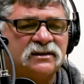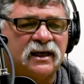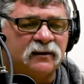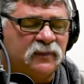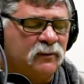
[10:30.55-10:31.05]

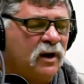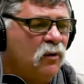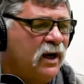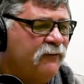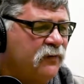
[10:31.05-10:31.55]
Like me and my
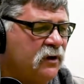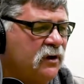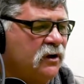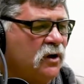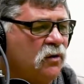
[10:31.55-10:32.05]
wife are going
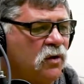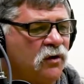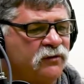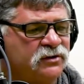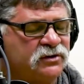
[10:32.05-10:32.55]
to go
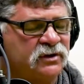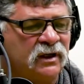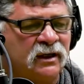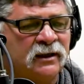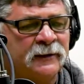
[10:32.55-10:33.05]
over to
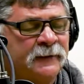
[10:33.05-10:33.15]
the